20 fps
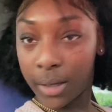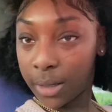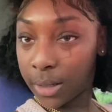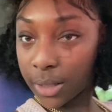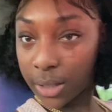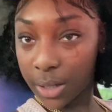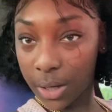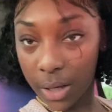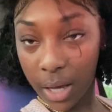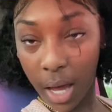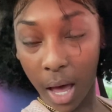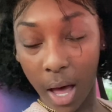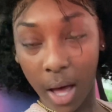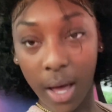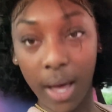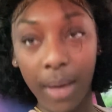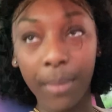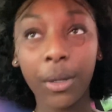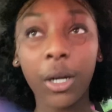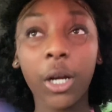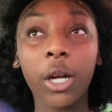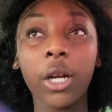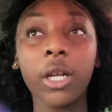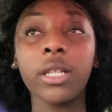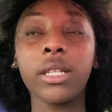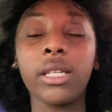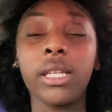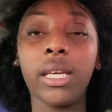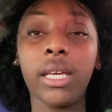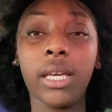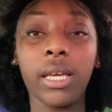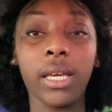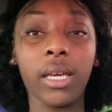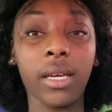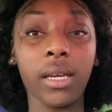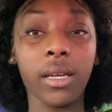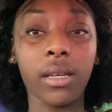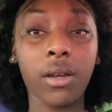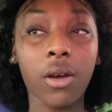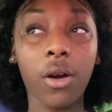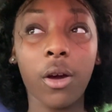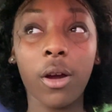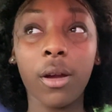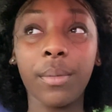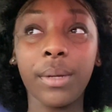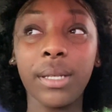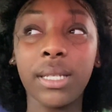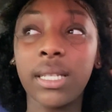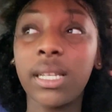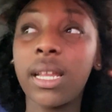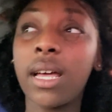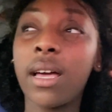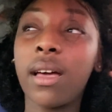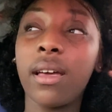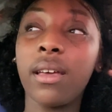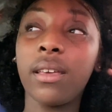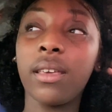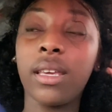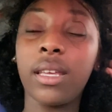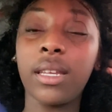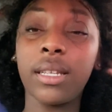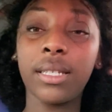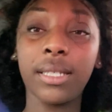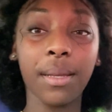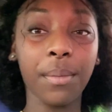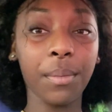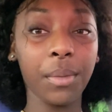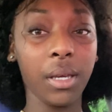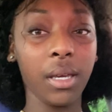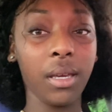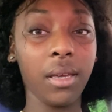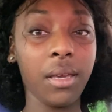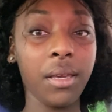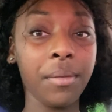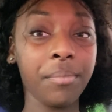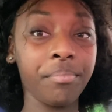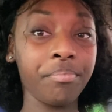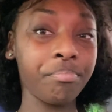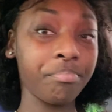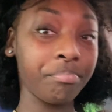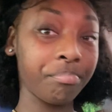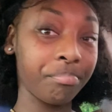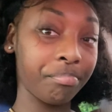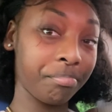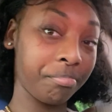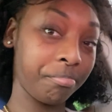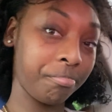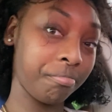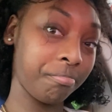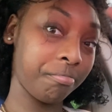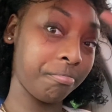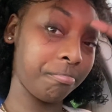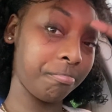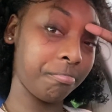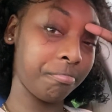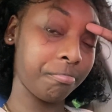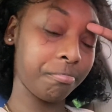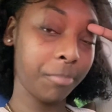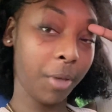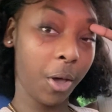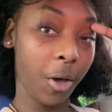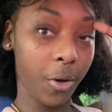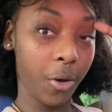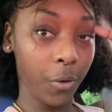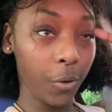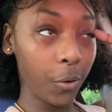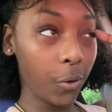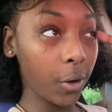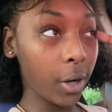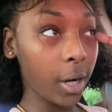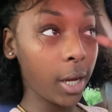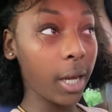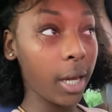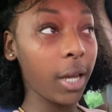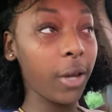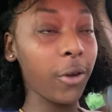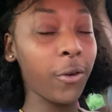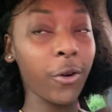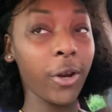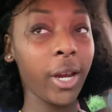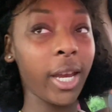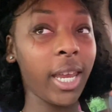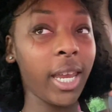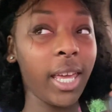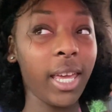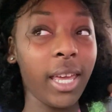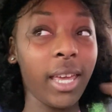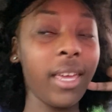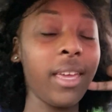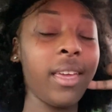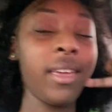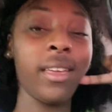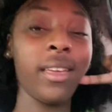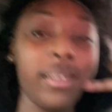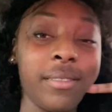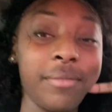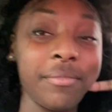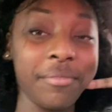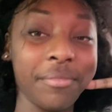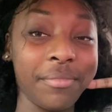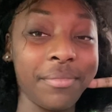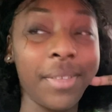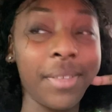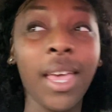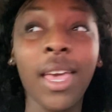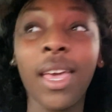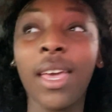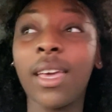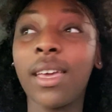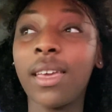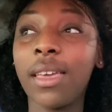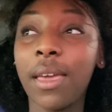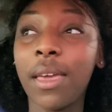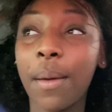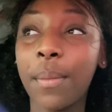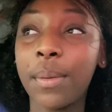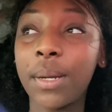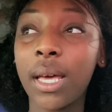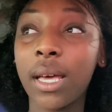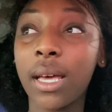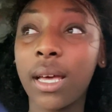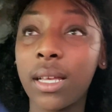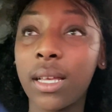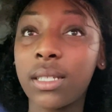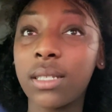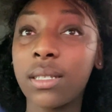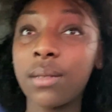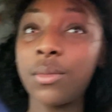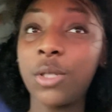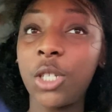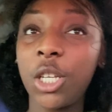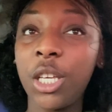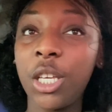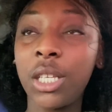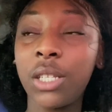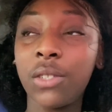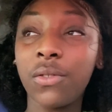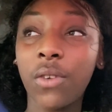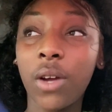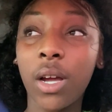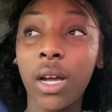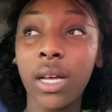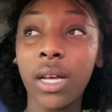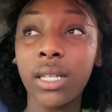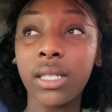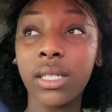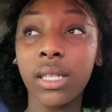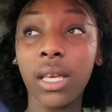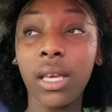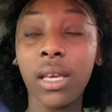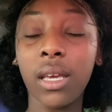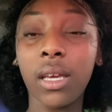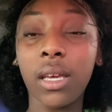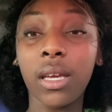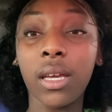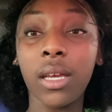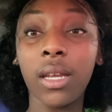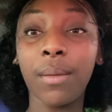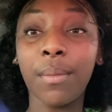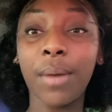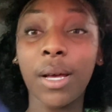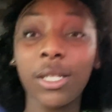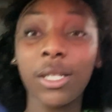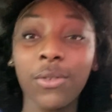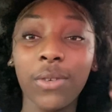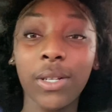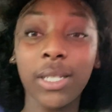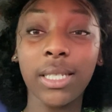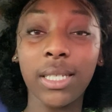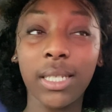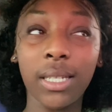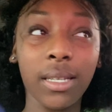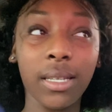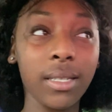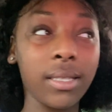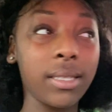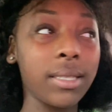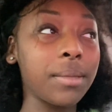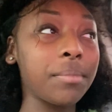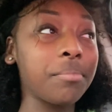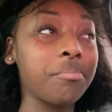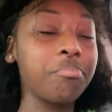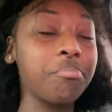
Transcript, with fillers: So y'all, I'm currently in Arby's line getting something to eat. Hungry, greedy. Yeah, but I got some cheese fries and mozzarella sticks.